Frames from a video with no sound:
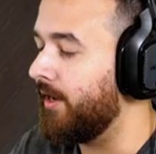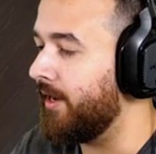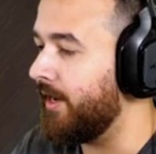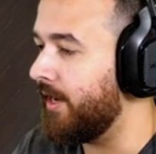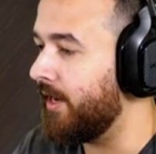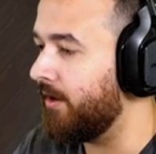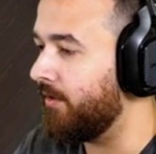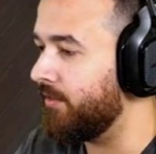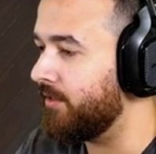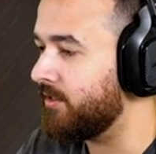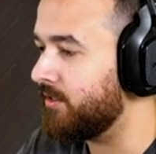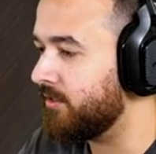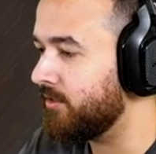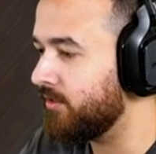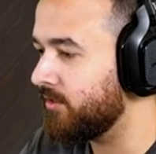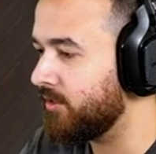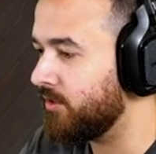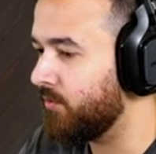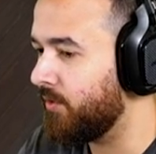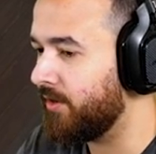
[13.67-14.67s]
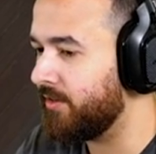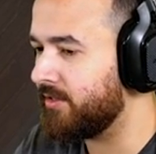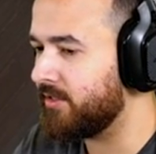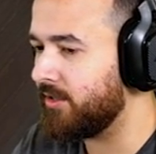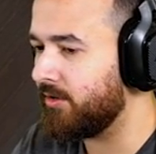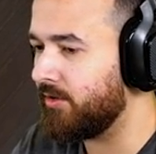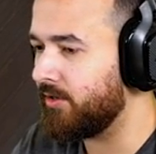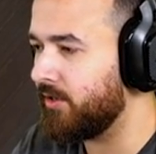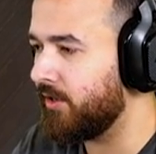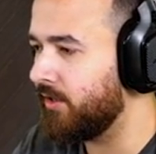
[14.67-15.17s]
Now this is also worth
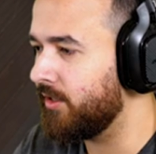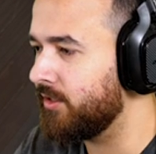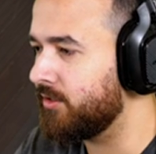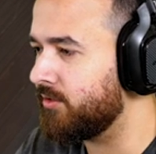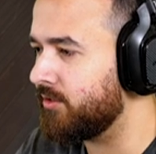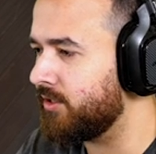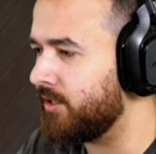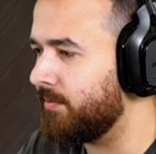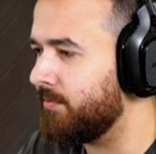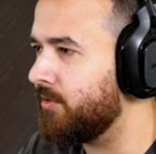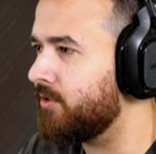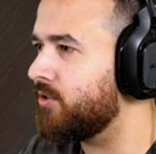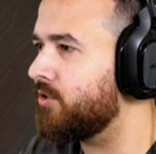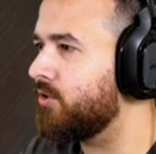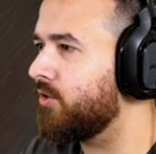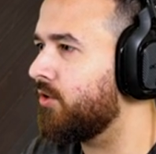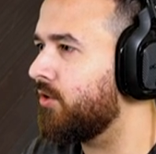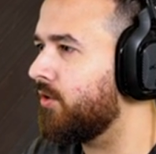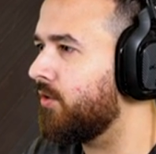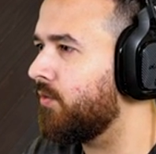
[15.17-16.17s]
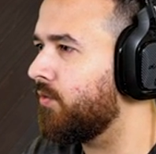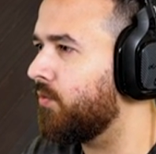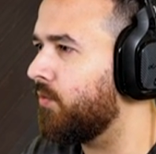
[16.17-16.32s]
zero dollars, which I'm not sure